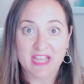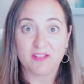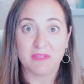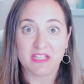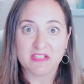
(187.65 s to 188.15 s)
to
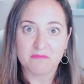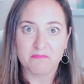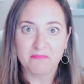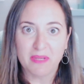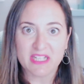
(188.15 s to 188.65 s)
me is,
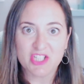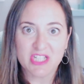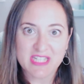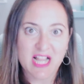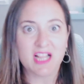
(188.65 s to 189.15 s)
but
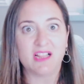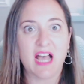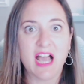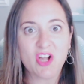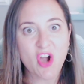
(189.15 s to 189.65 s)
Chantal,
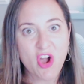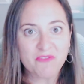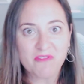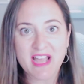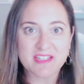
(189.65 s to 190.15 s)
I can't
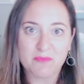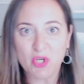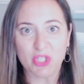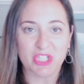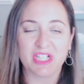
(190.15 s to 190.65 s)
write a
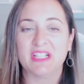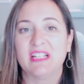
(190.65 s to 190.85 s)
book.